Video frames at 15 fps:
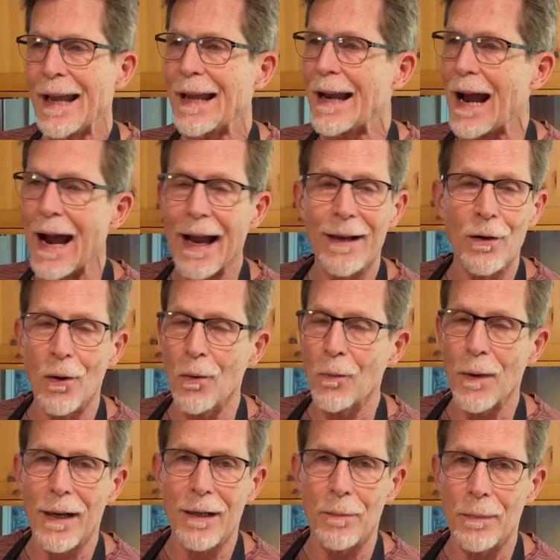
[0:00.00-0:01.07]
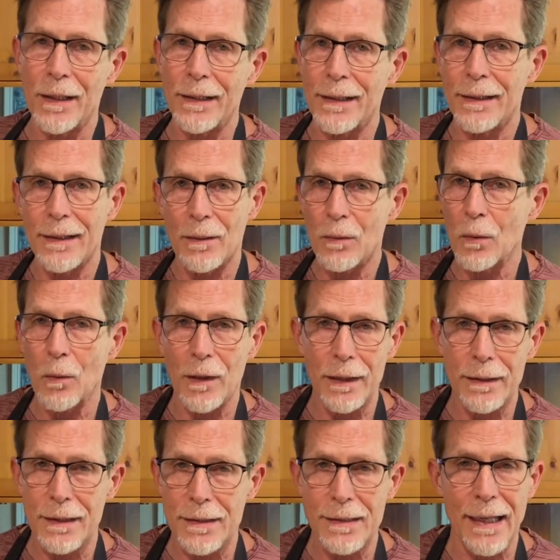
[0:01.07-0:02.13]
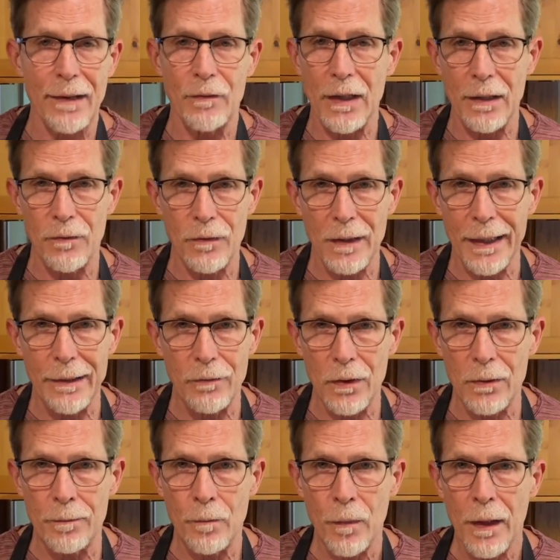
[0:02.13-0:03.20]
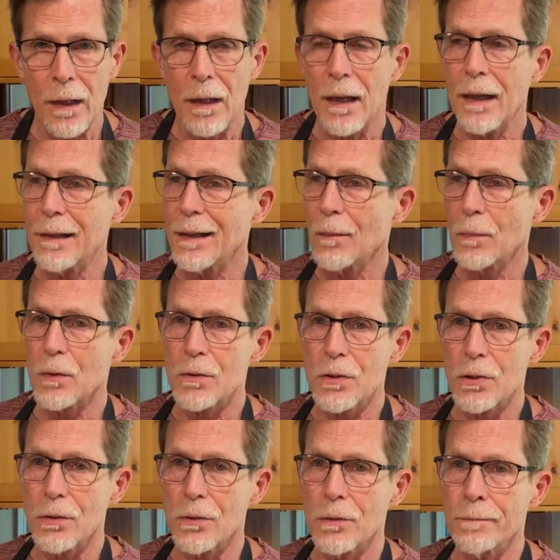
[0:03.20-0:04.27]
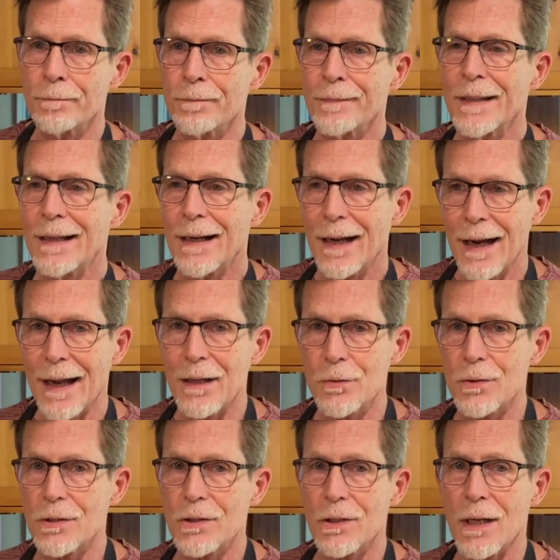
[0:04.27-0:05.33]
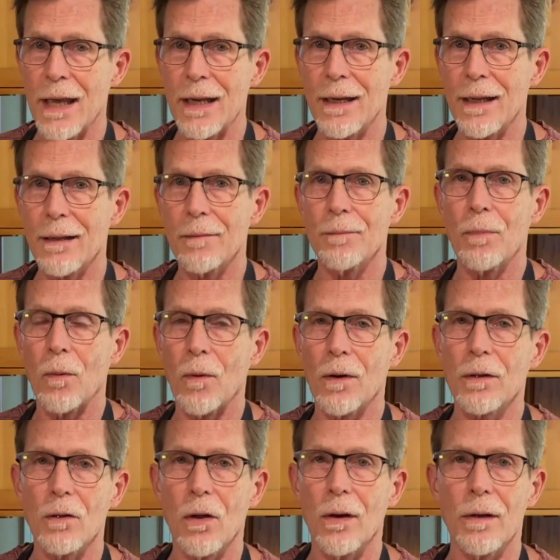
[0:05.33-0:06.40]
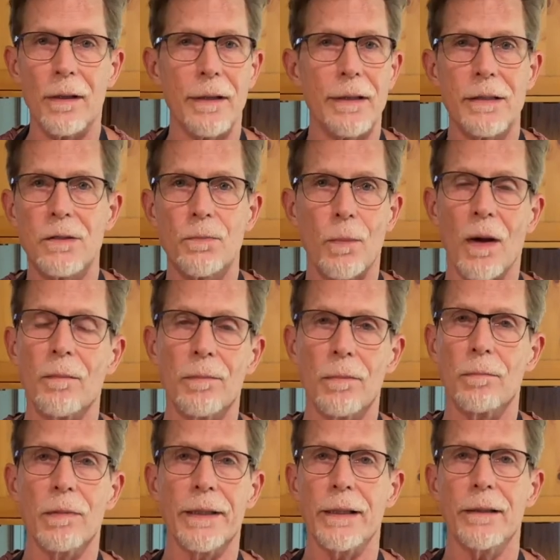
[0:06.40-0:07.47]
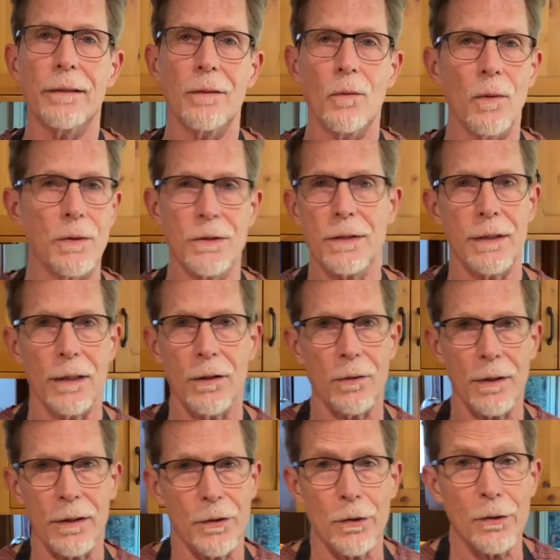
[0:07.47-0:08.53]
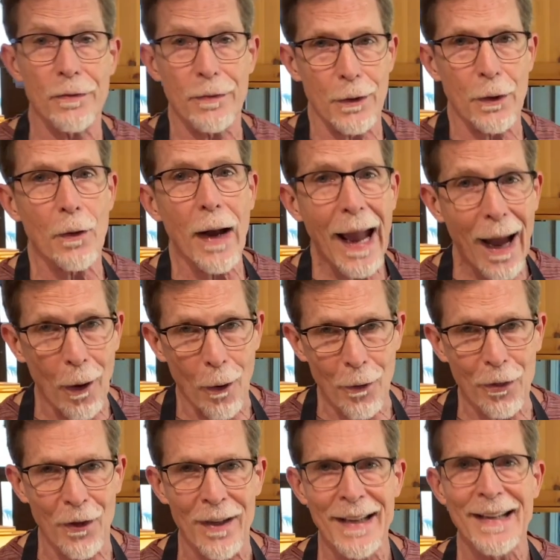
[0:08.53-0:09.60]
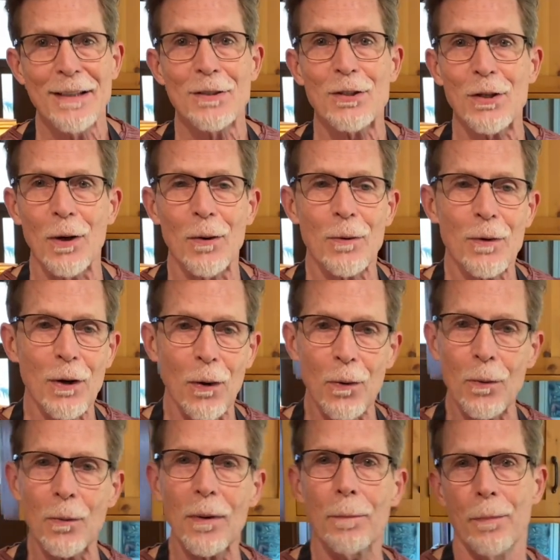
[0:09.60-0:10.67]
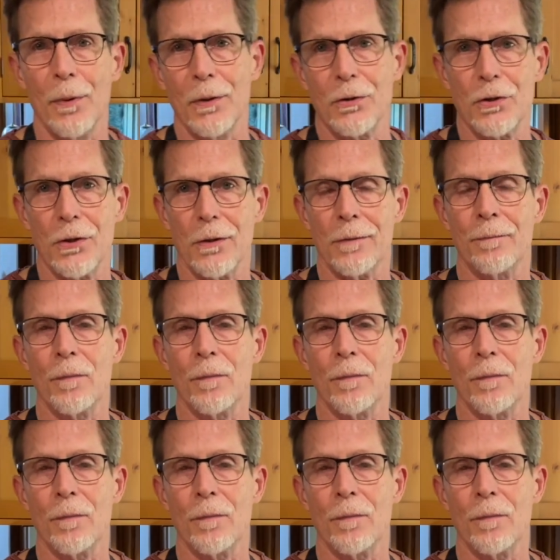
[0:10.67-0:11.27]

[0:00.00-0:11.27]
and I don't recommend it. Number 1, it doesn't have any flavor, and number 2, hydrogenating pork lard is probably the worst thing you can do for your health. So go to a butcher.